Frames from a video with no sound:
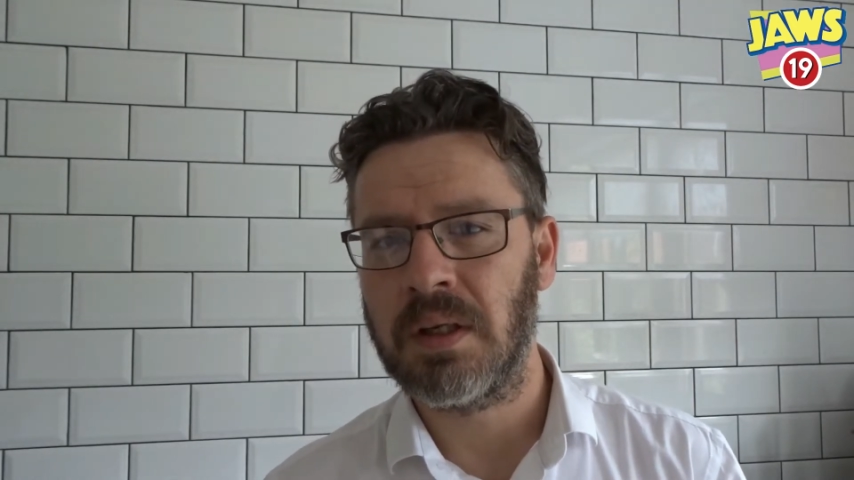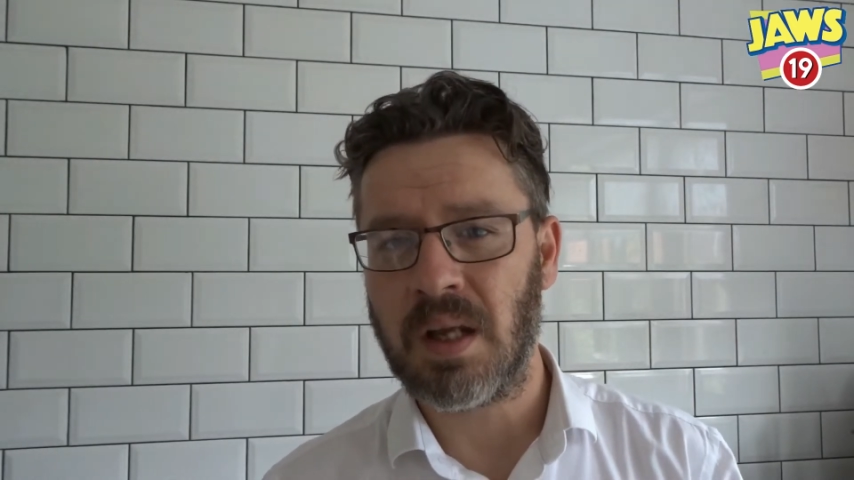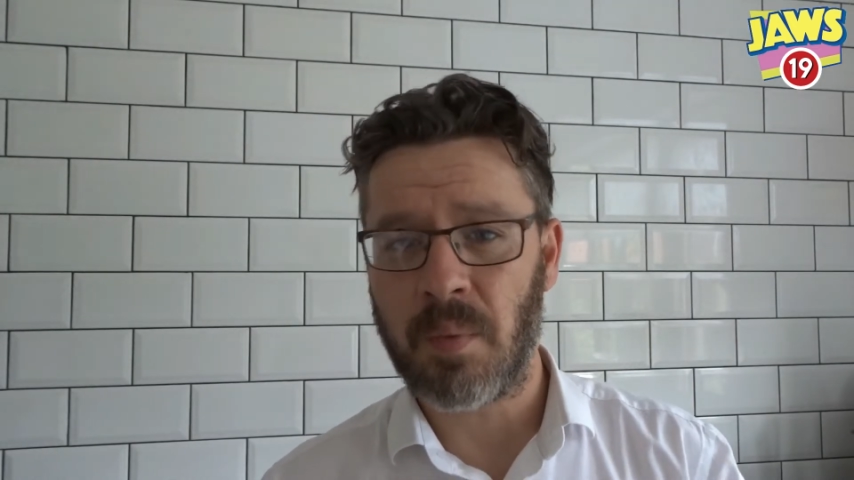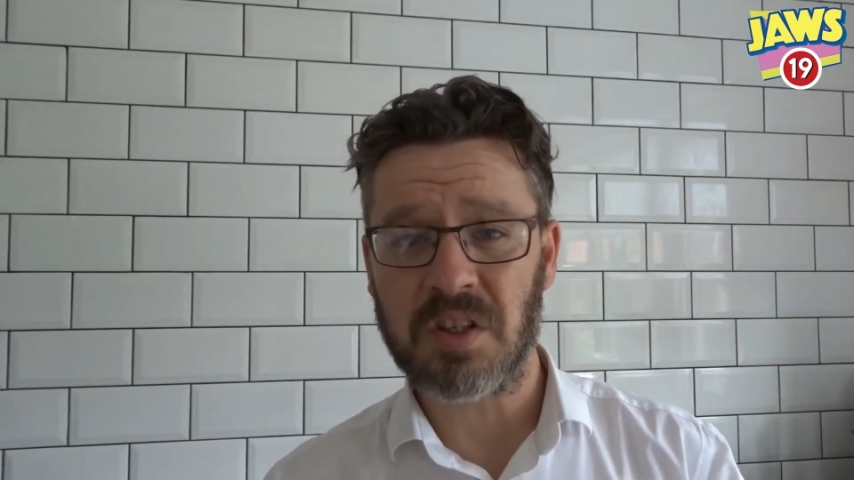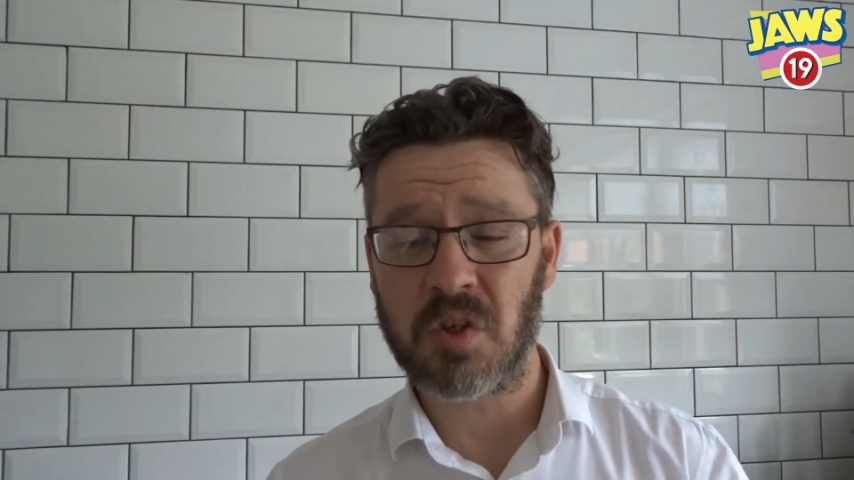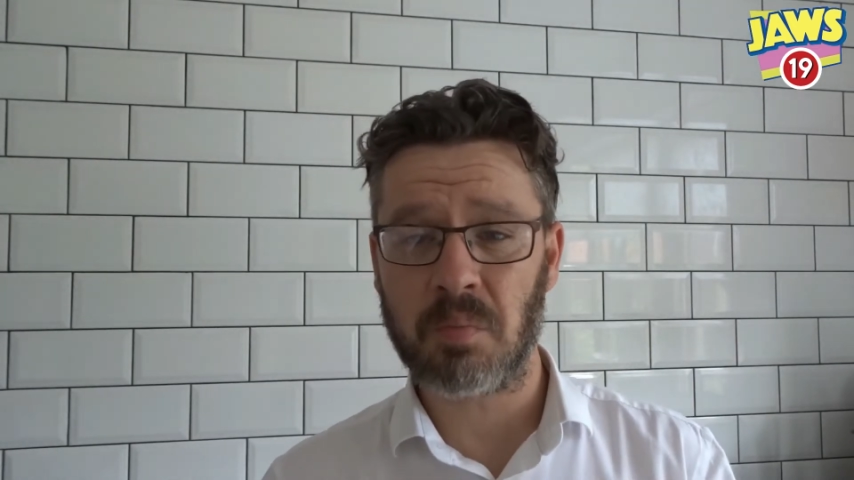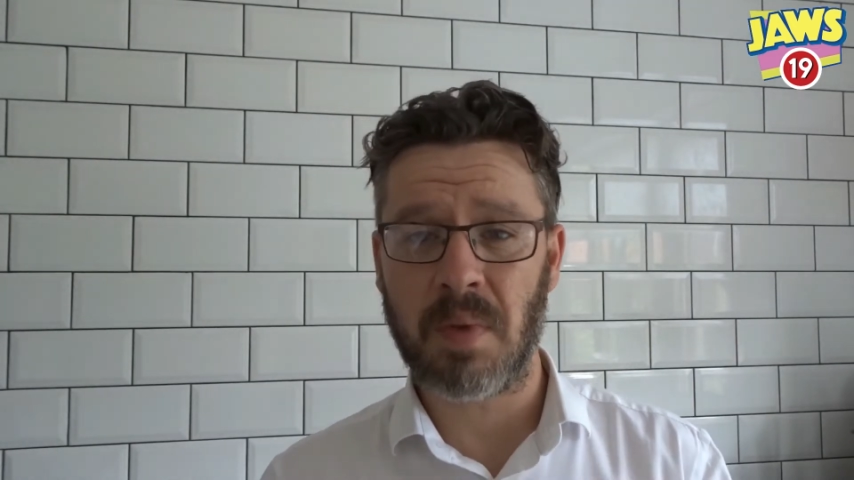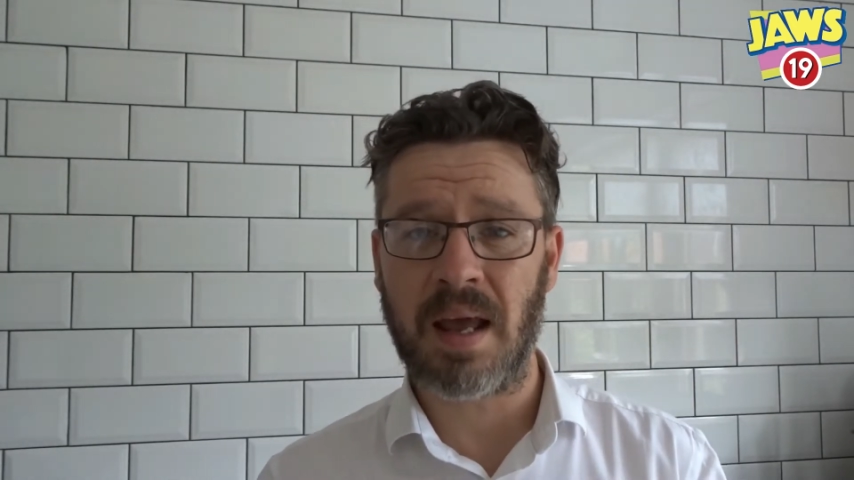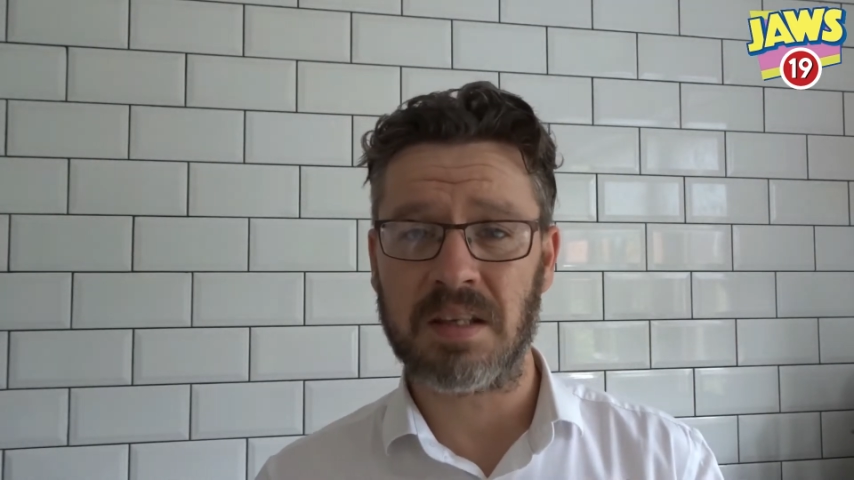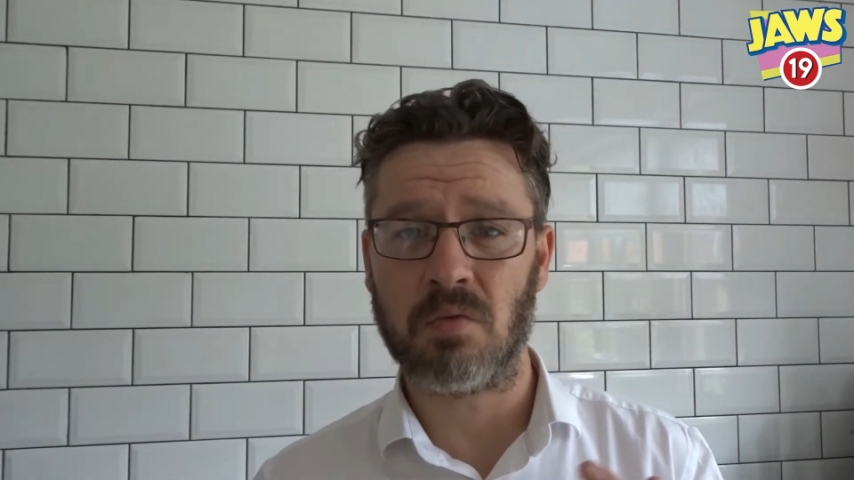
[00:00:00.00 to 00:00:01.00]
Now, when
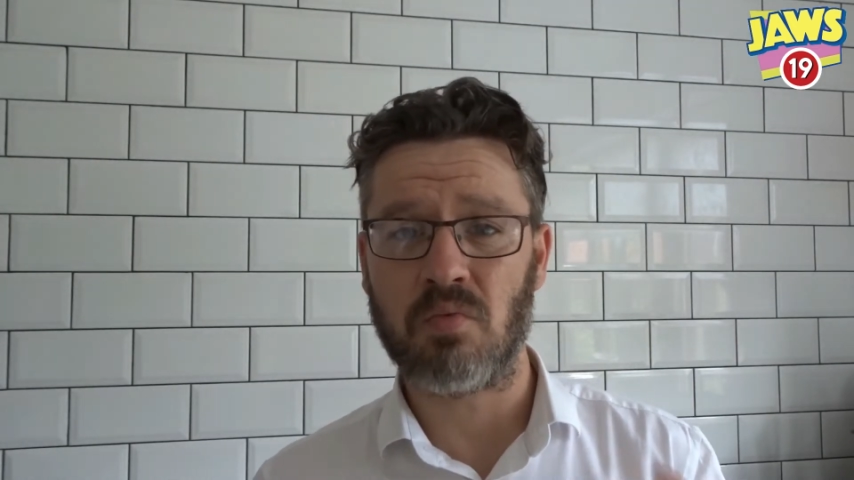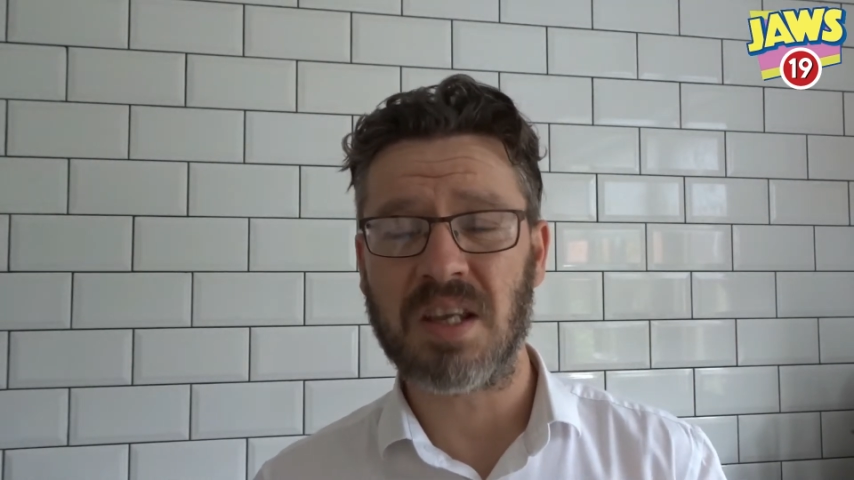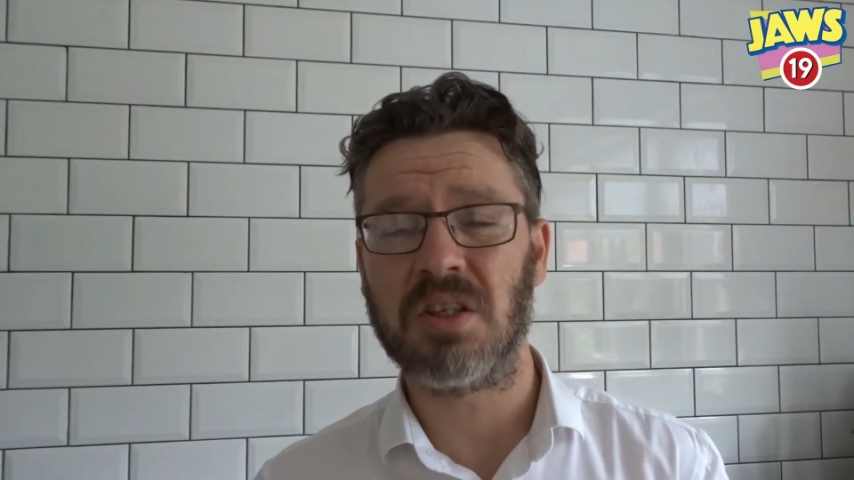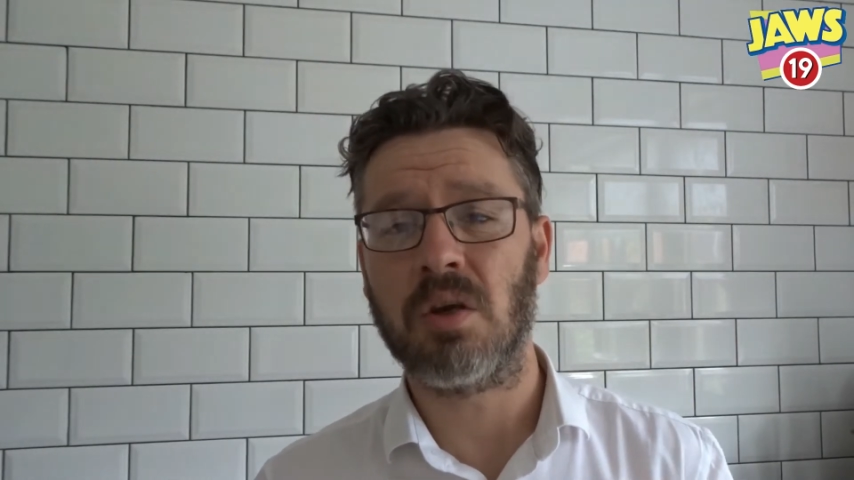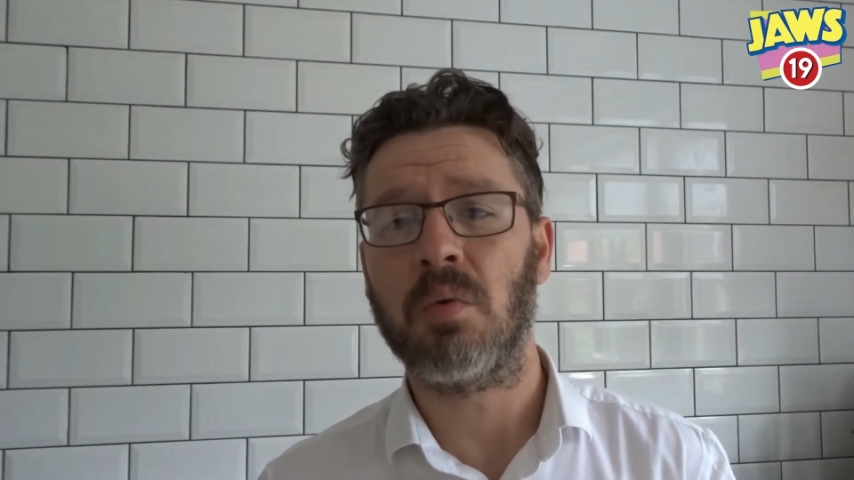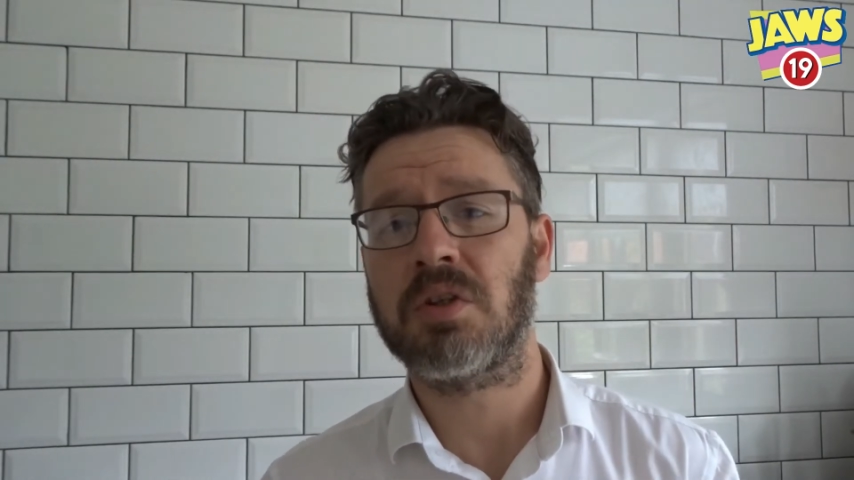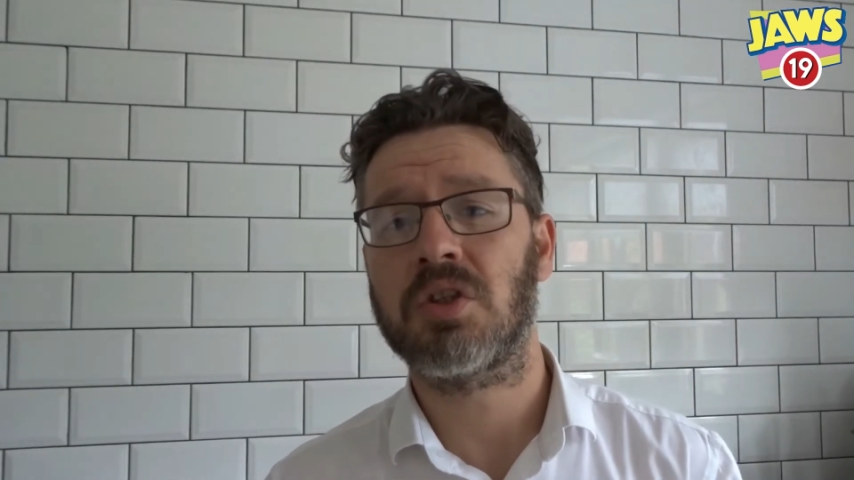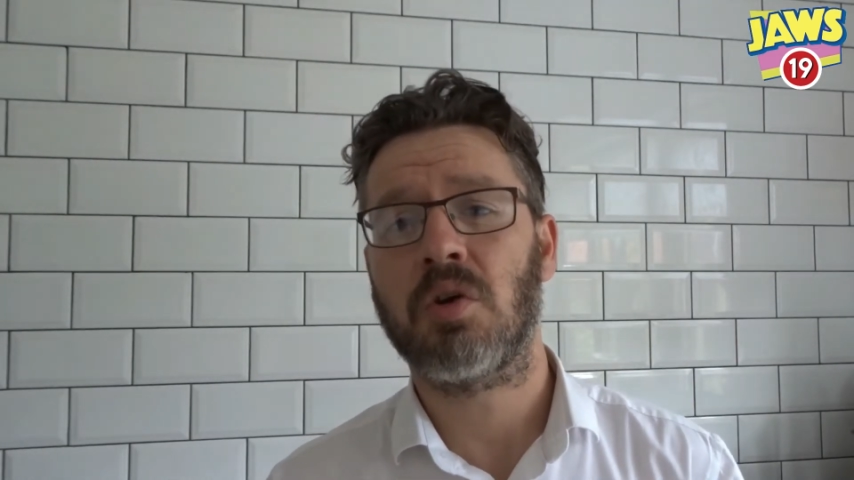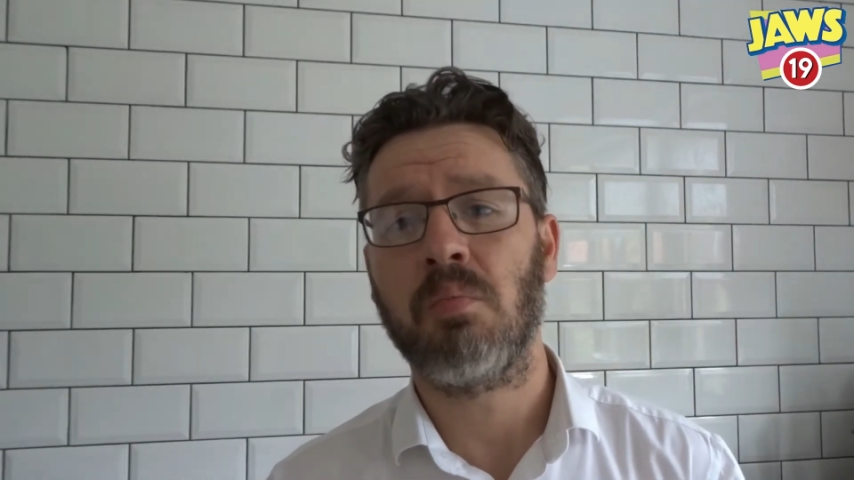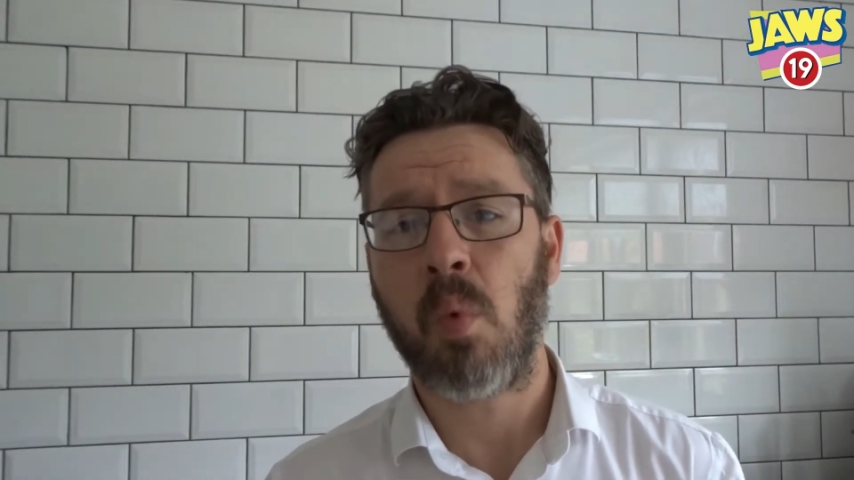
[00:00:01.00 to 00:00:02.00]
Superman has to rescue a
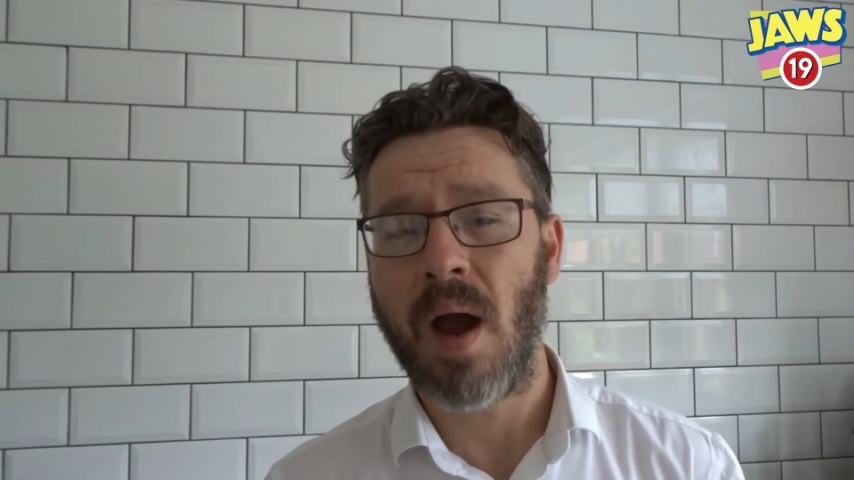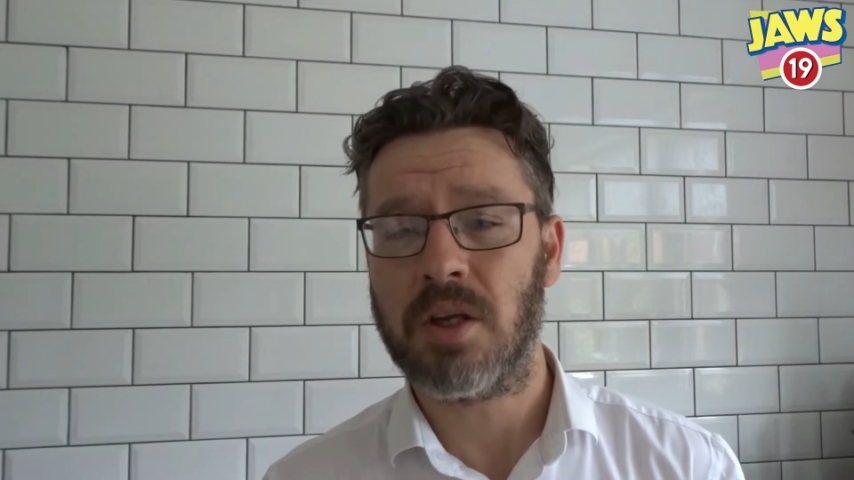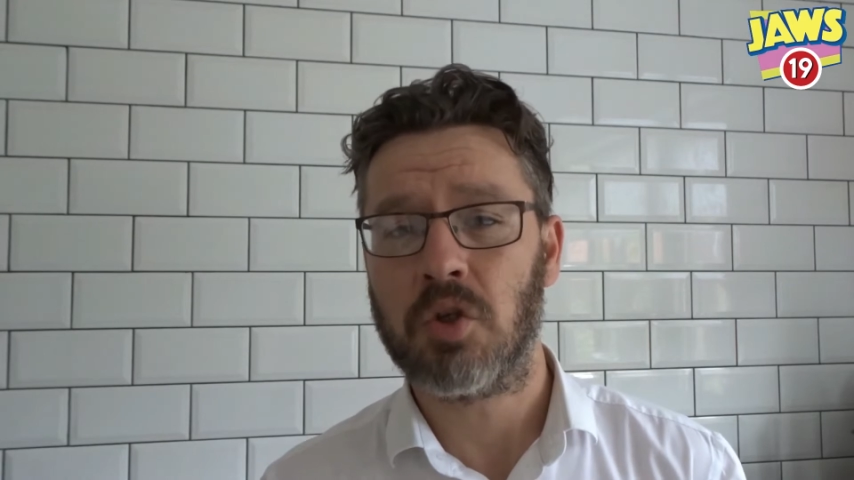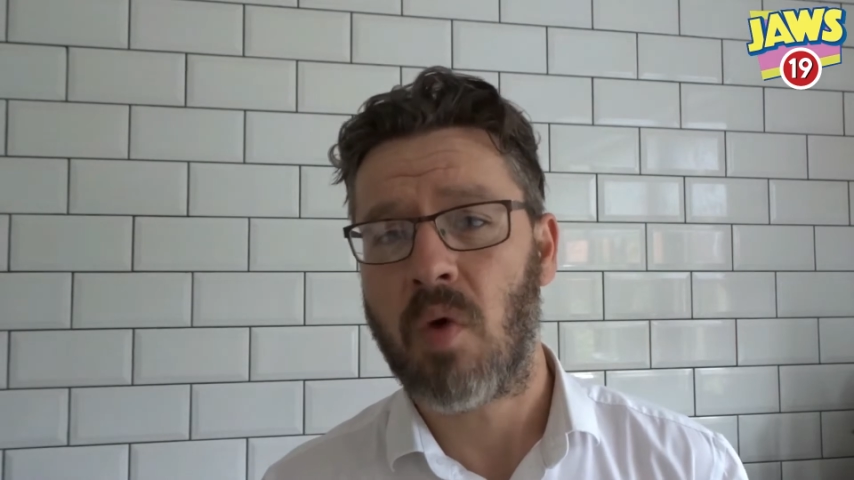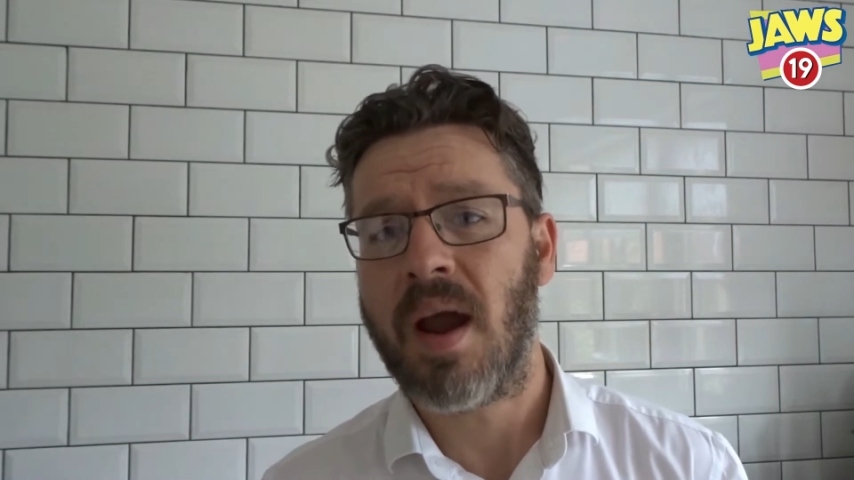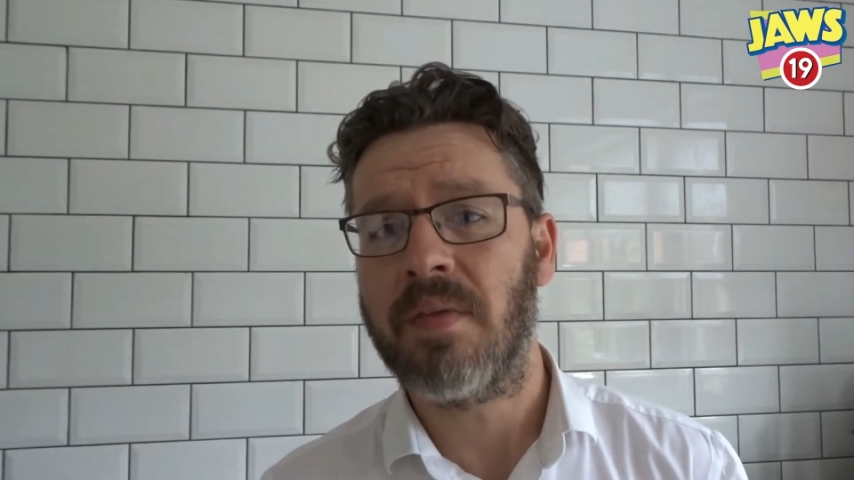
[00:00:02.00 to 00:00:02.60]
subway train